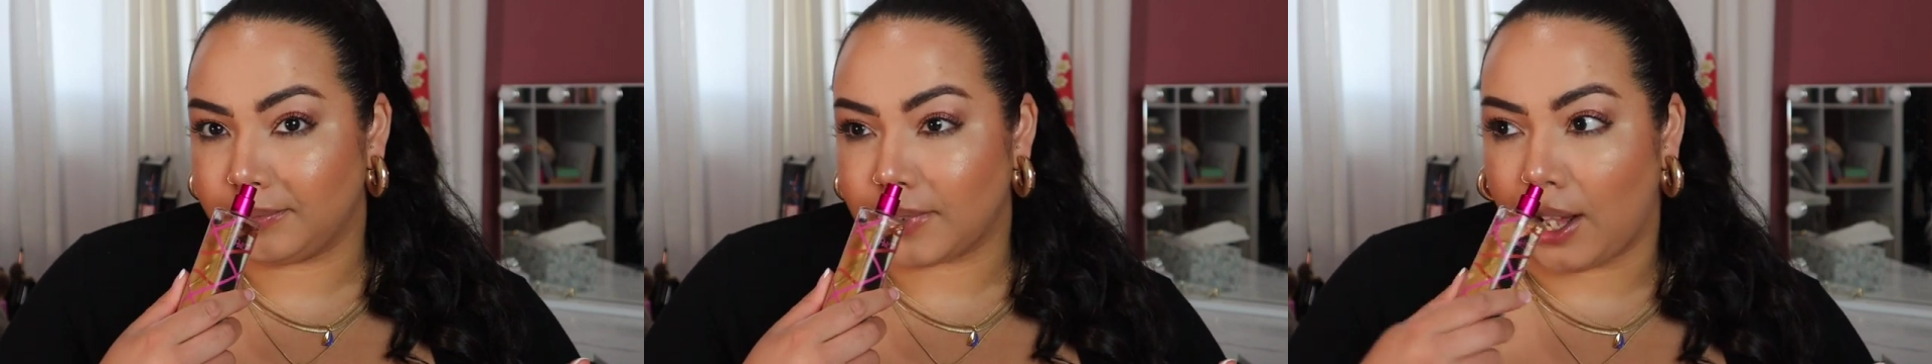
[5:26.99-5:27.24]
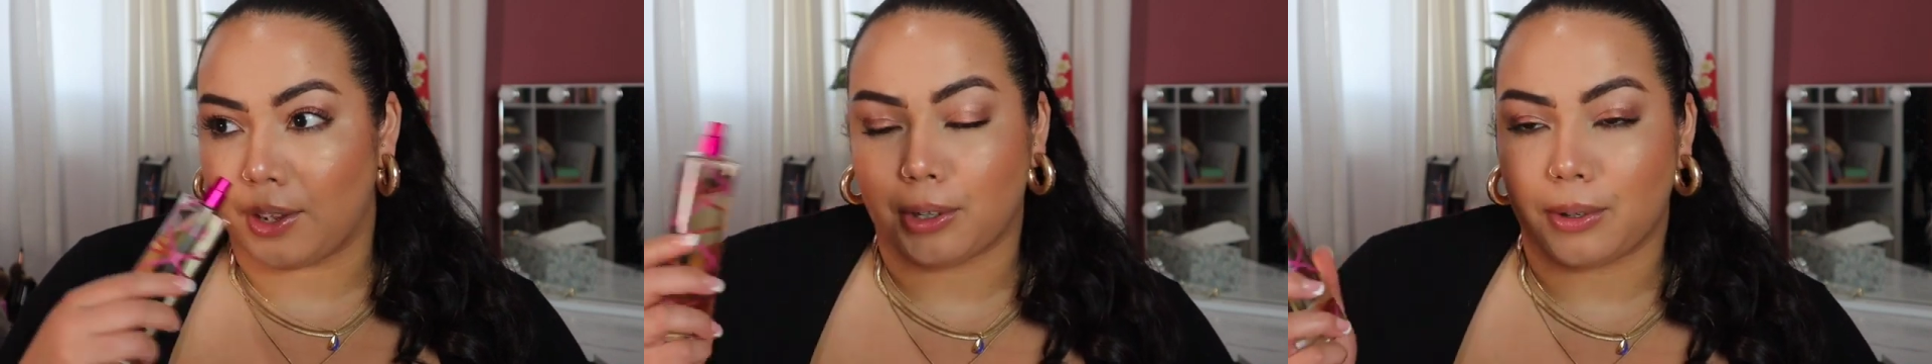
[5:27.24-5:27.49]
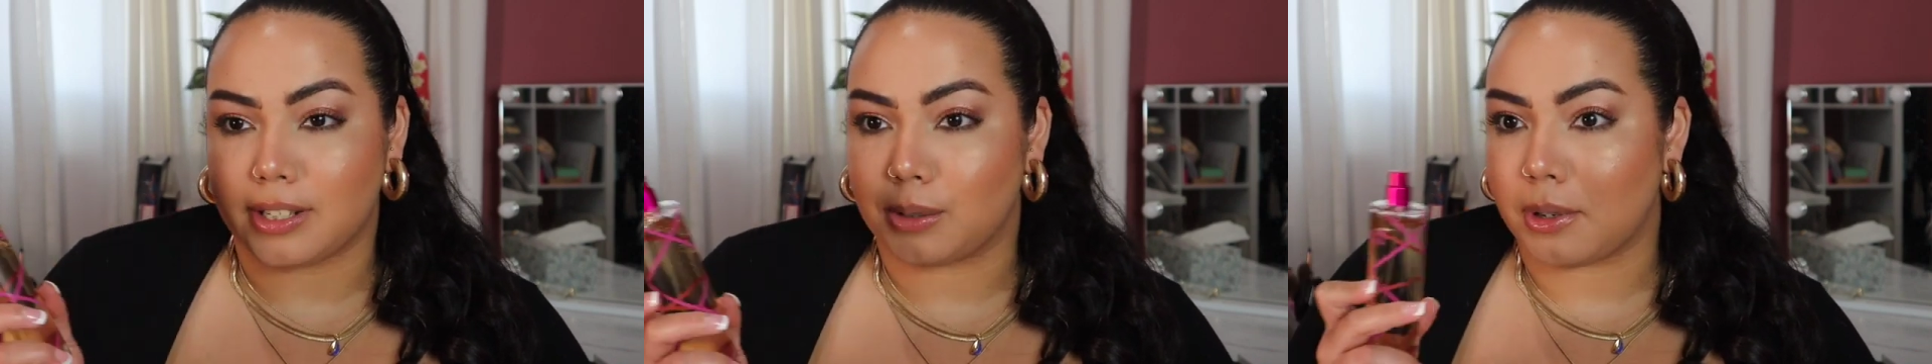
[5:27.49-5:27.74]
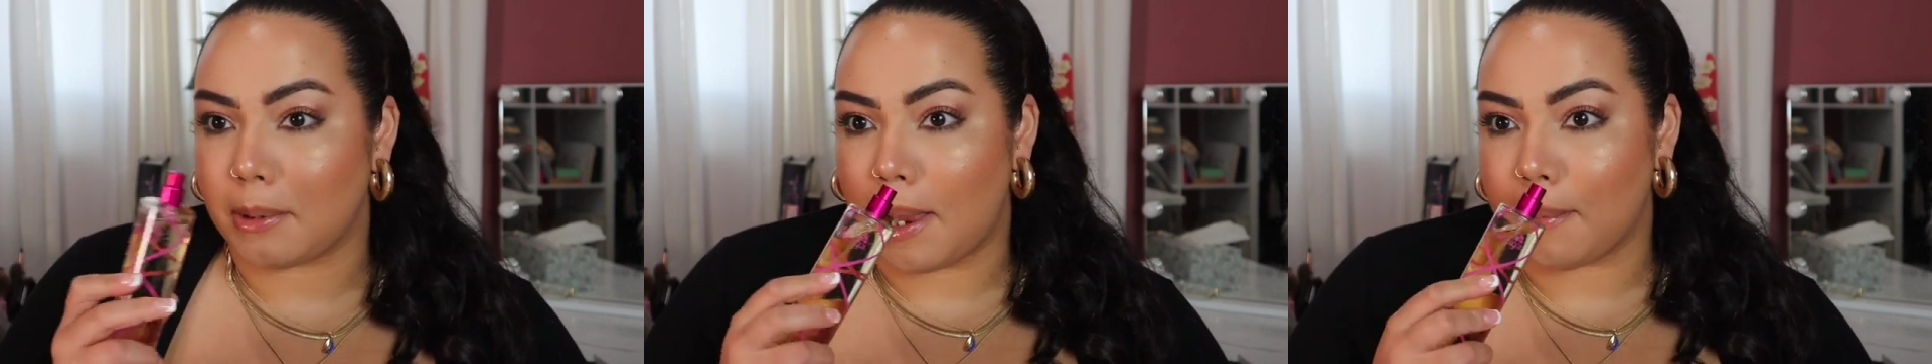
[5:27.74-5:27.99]
I'll throw this
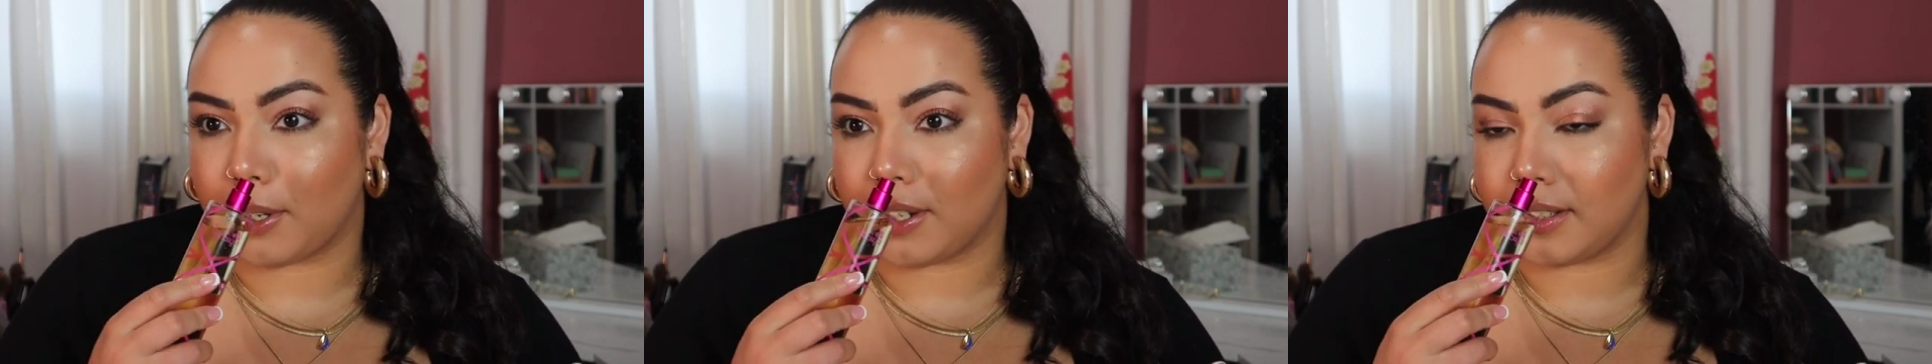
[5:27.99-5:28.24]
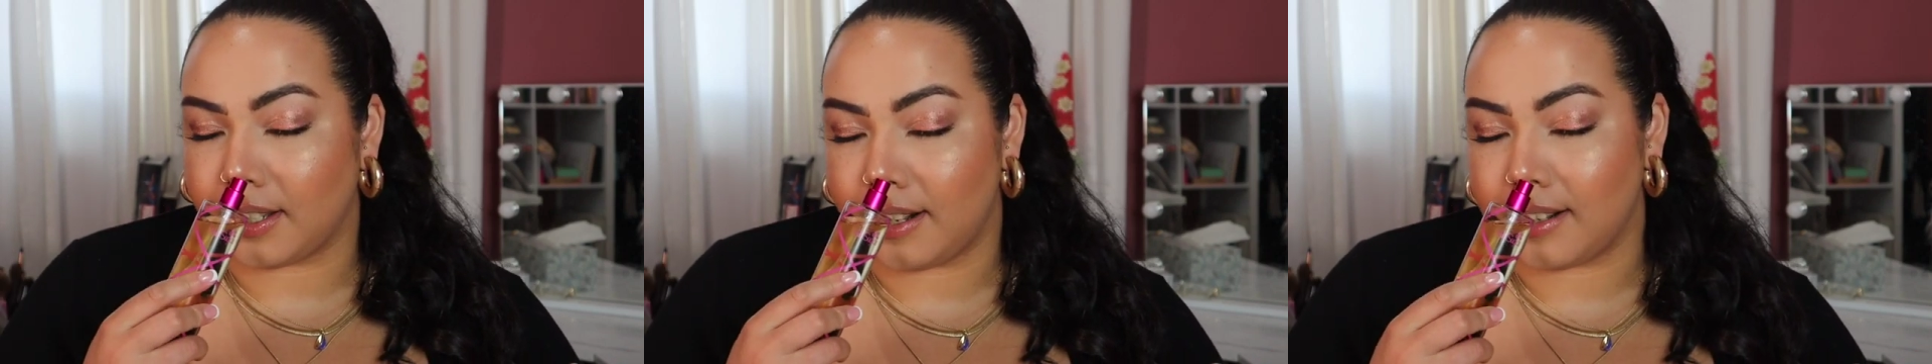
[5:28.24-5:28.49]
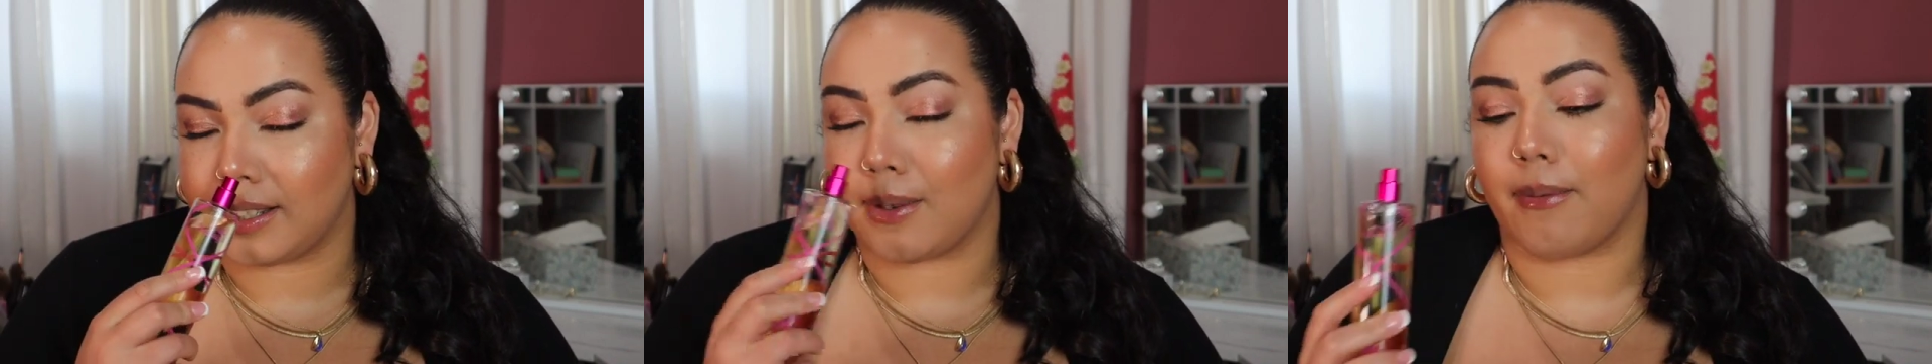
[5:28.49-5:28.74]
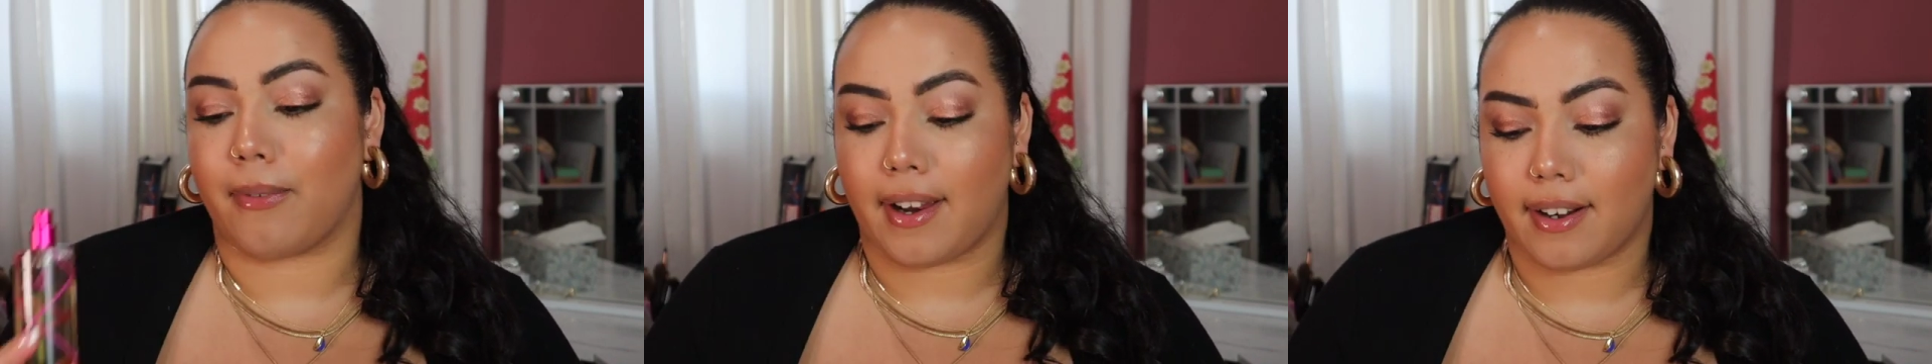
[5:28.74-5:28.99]
one in my purse, and it is a
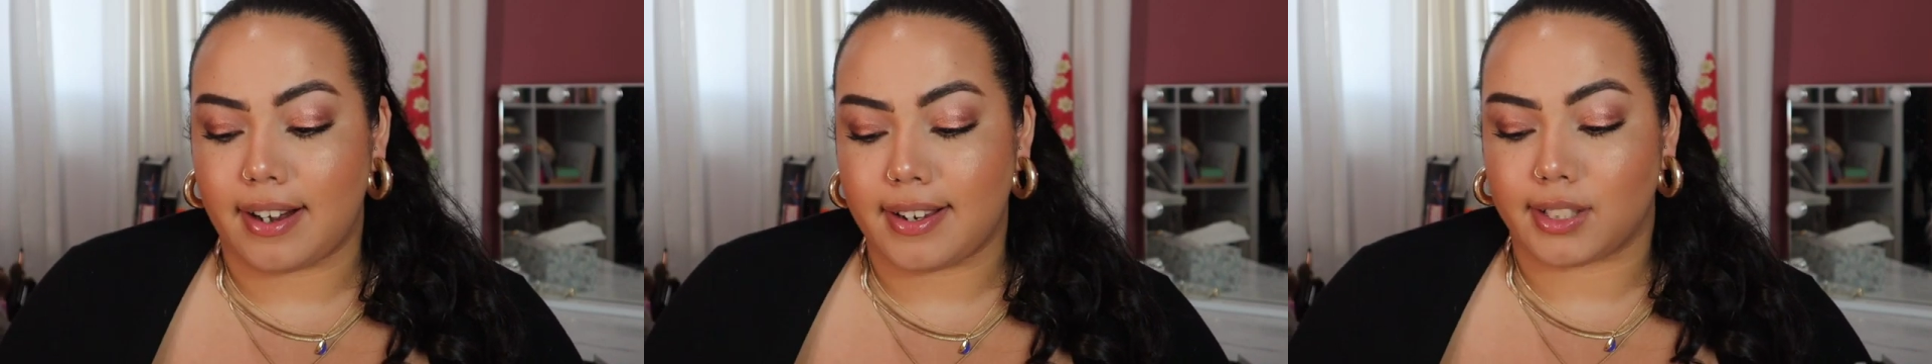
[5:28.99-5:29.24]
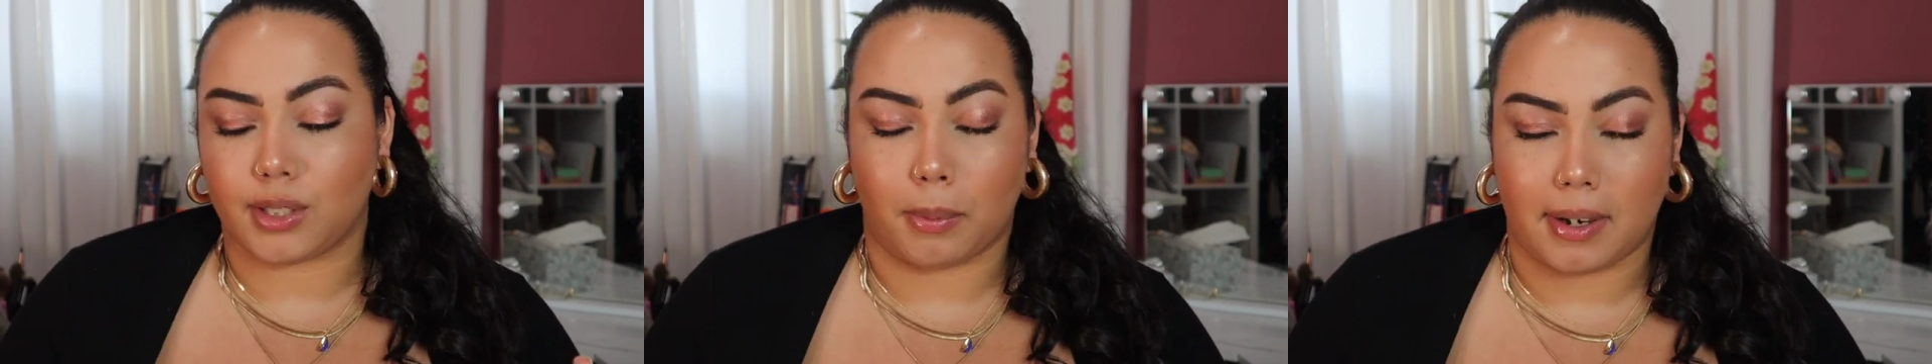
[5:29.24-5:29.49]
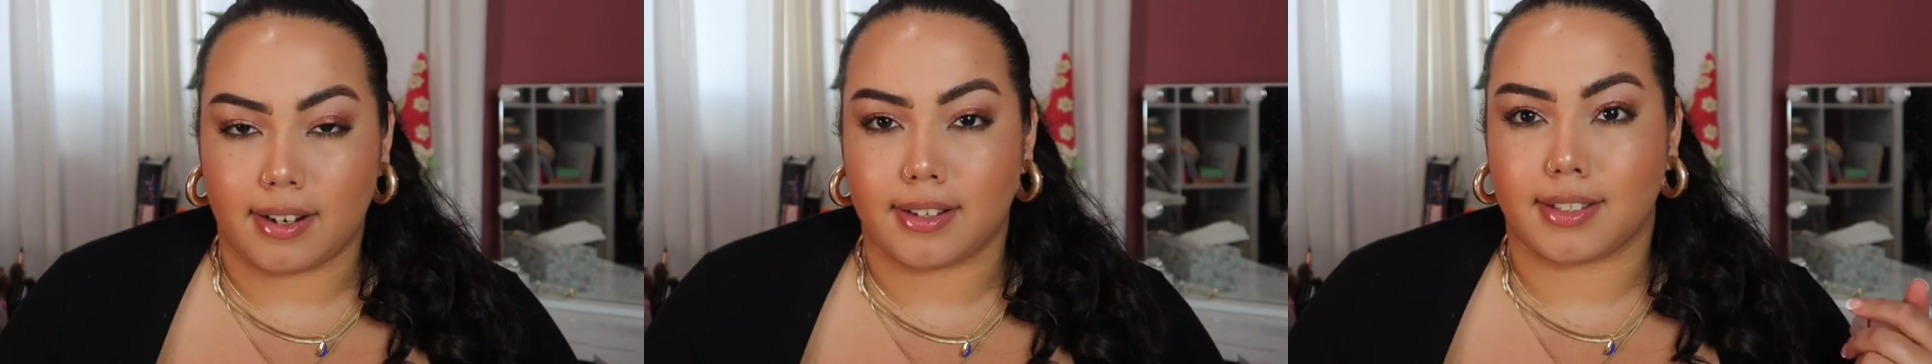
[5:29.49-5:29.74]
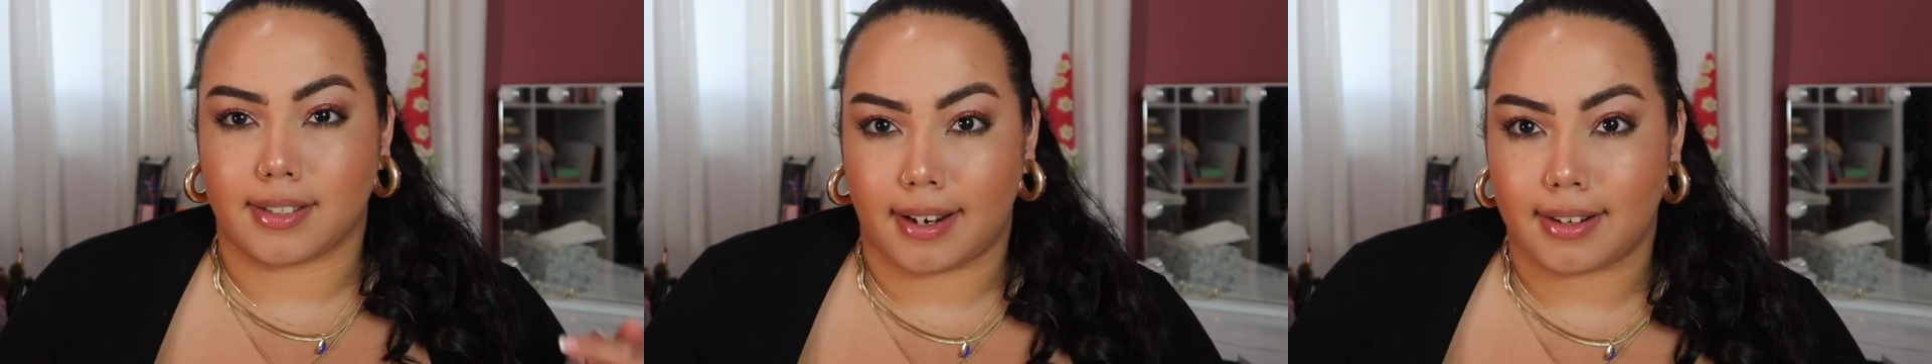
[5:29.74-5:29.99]
very sweet
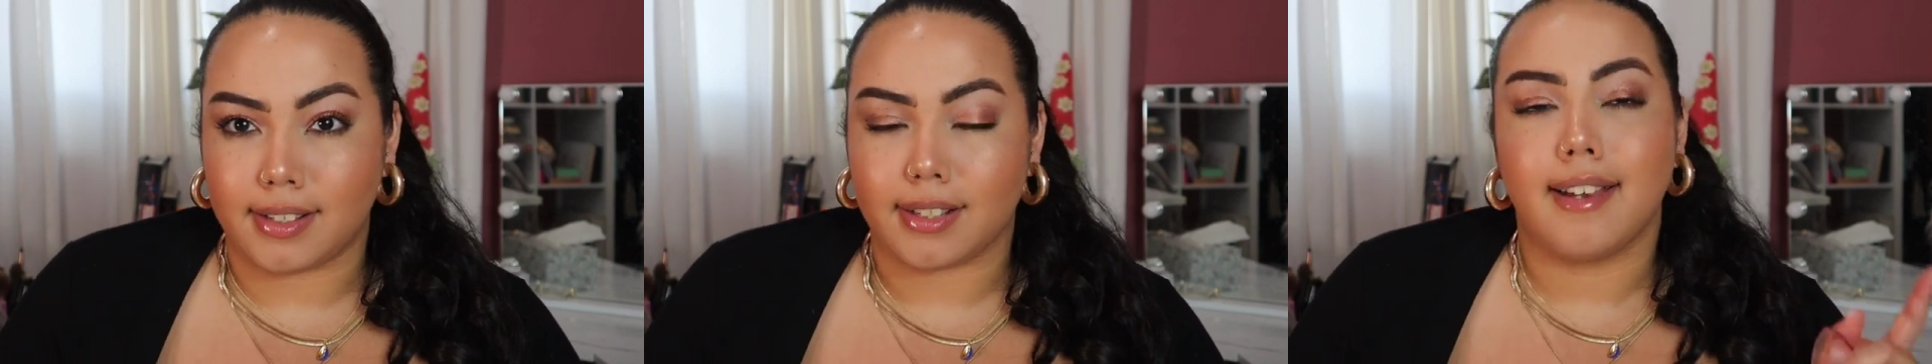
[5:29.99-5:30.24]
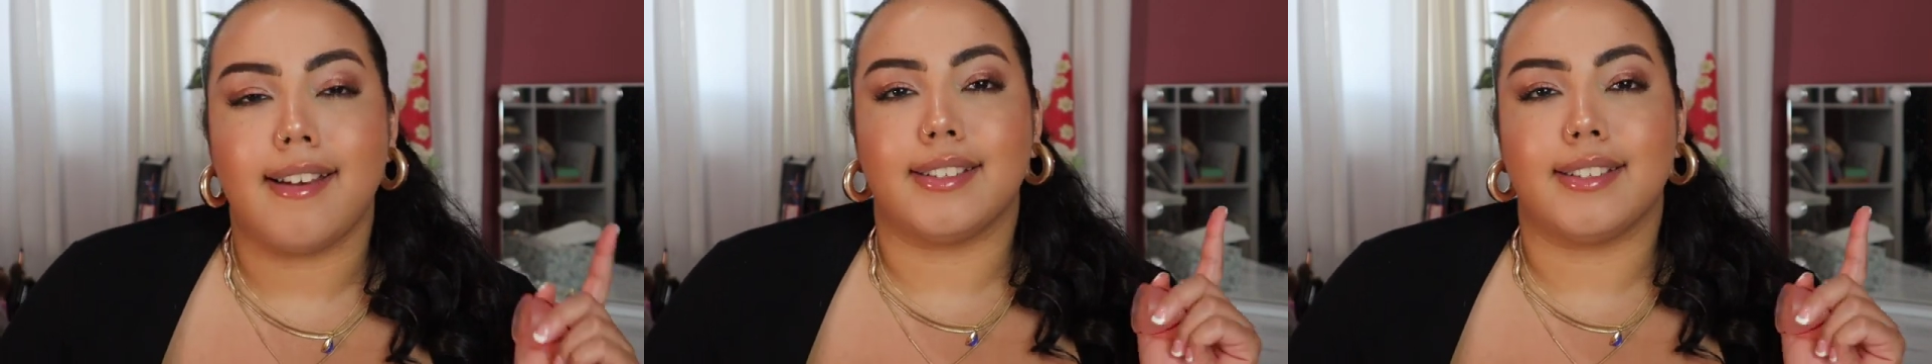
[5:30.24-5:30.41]
scent.